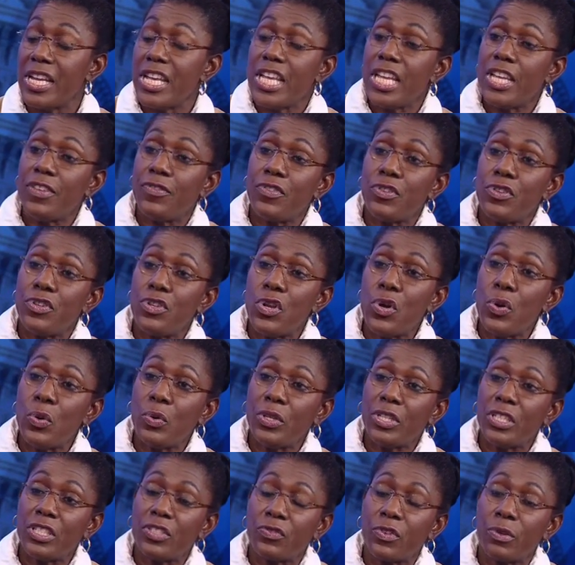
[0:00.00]
If you
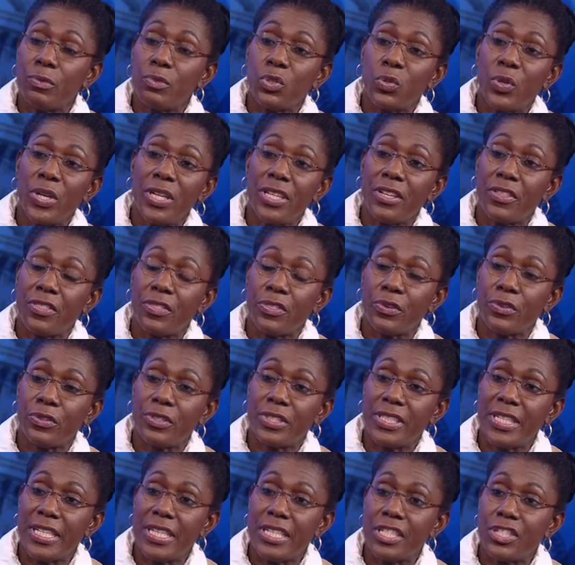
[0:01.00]
notice from
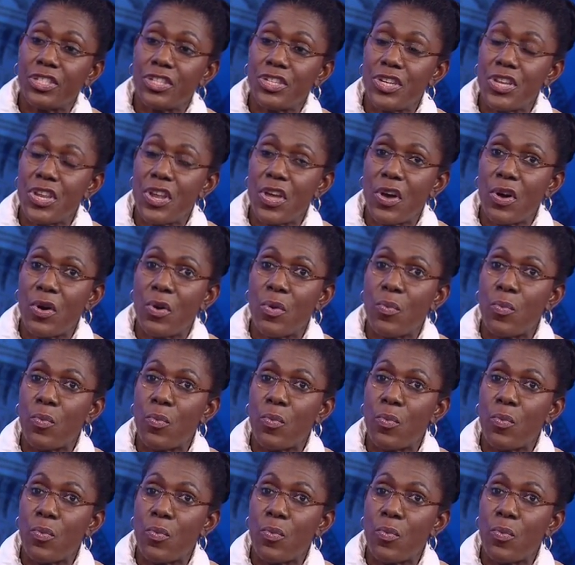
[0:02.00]
2013 to now,